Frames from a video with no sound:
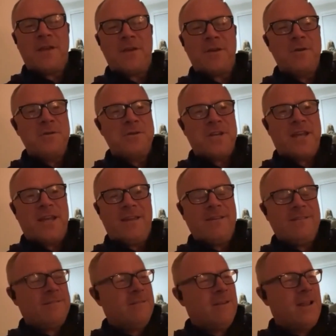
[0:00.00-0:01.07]
in Coogee
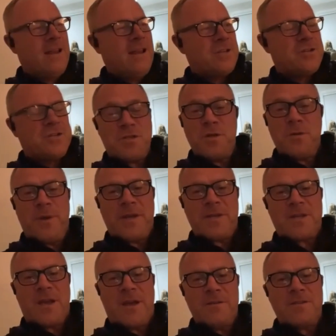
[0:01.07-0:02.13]
literally 2 weeks
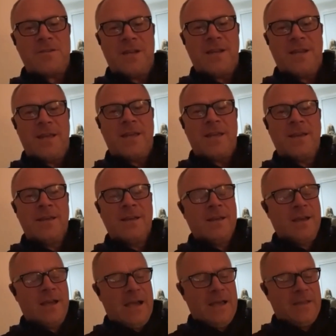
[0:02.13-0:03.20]
ago in Sydney,
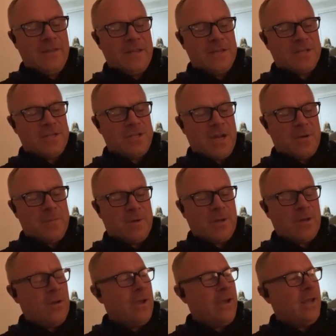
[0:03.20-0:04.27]
and this gentleman
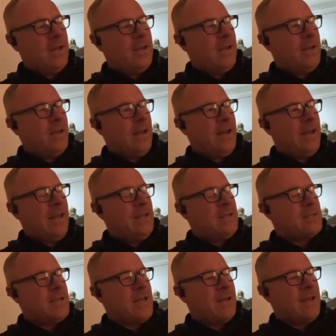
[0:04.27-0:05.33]
got in and he
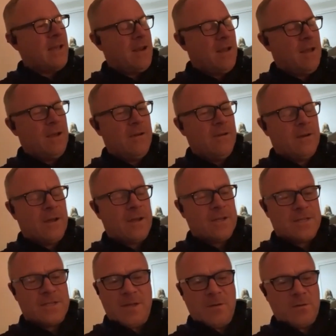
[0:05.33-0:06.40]
said hello, and I
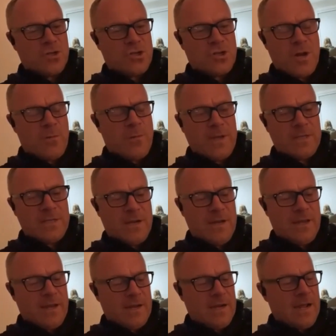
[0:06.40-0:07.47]
could tell straight away tell
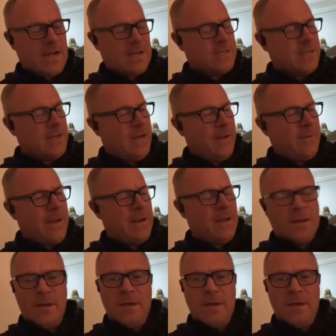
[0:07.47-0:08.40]
he had an accent. And he went,